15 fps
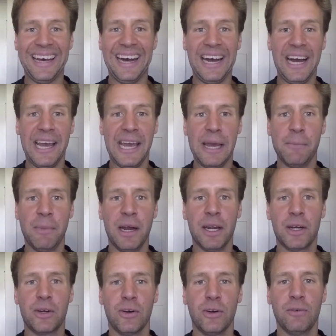Hi, I'm
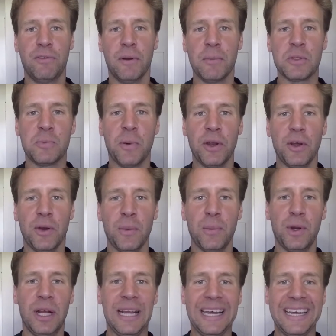Marco from Spotahome
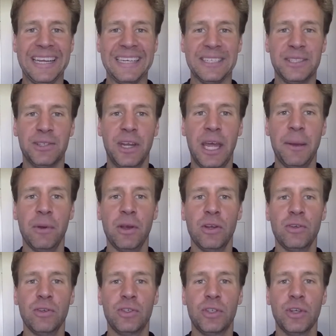Berlin. Today I'm going
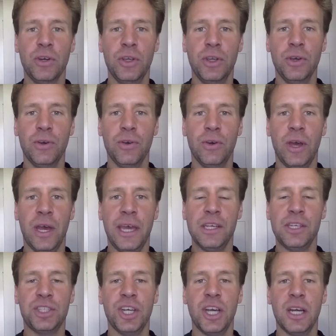to show you a
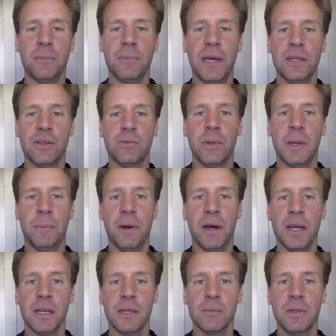shared bedroom
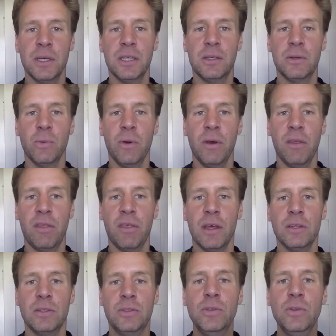apartment with
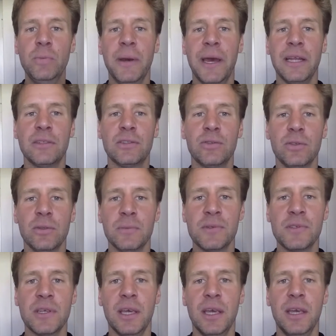two
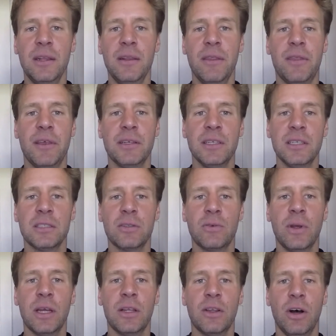bedrooms in the
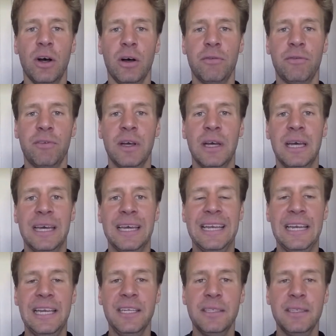district of
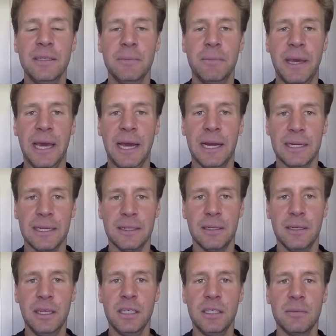Lichtenberg.
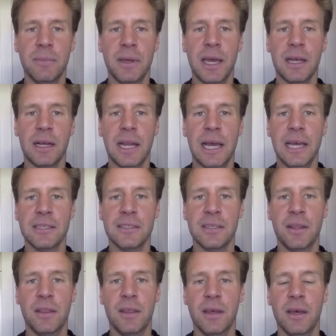Lichtenberg lies
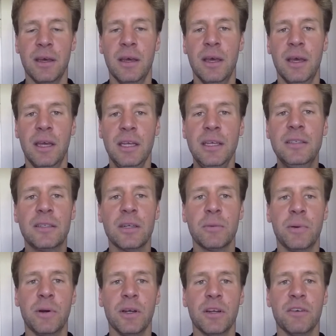in the eastern
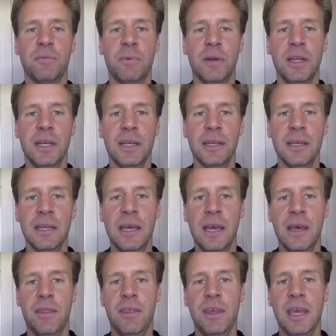part of Berlin.
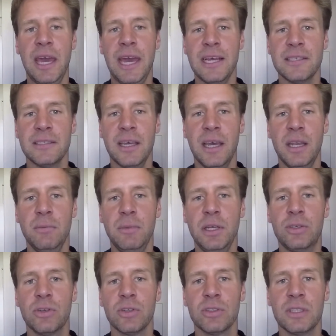The S and
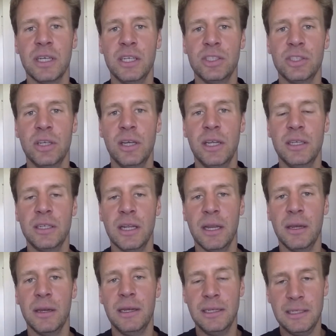metro station
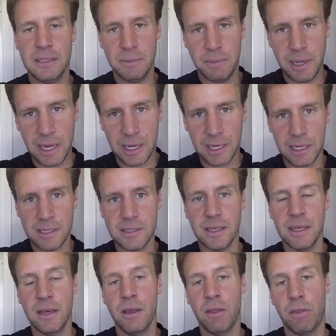Lichtenberg is
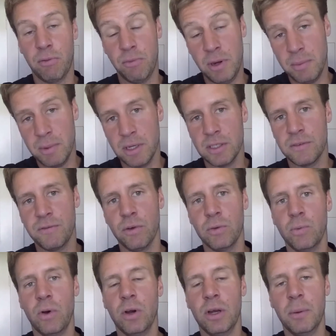a three minutes
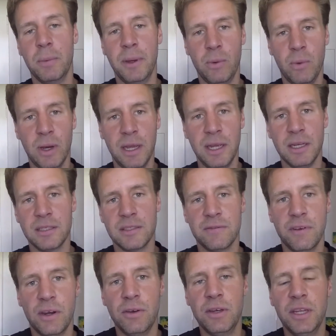foot walk away. It's
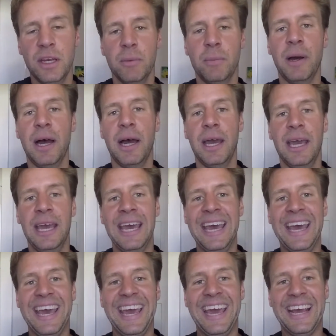very nearby,
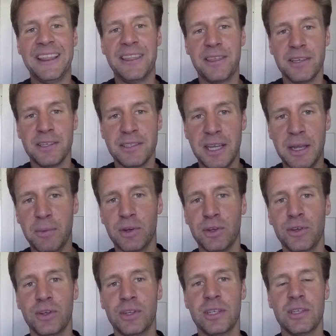and this
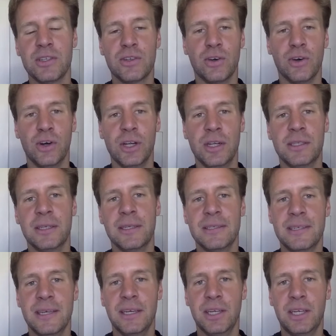neighborhood is called
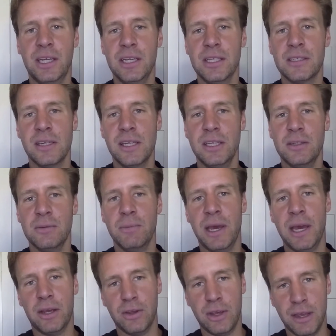Senekiez
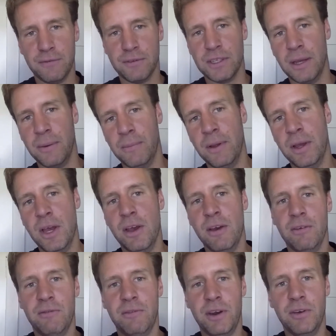Lichtenberg. You have some
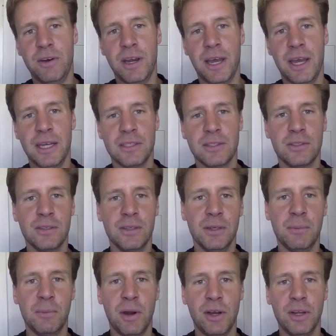very nice
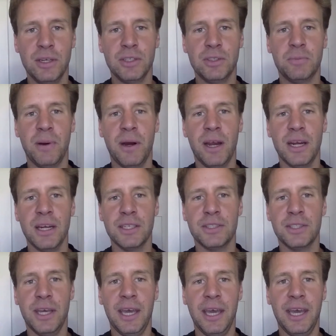uh, Berlinish
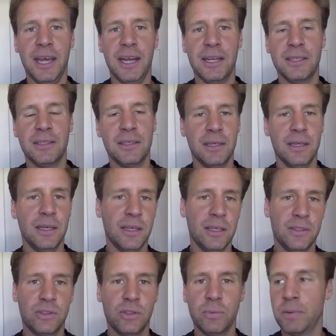bars and uh,
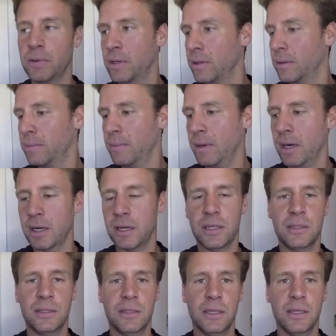
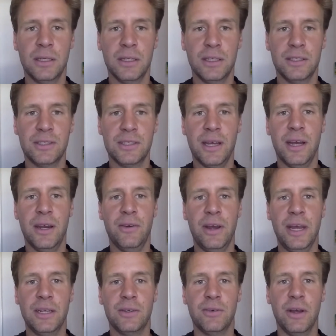supermarkets uh, are
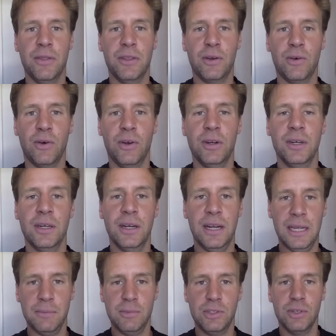right around the corner.
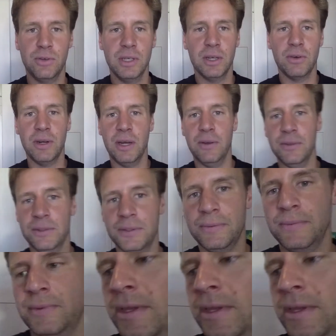Let me show you around.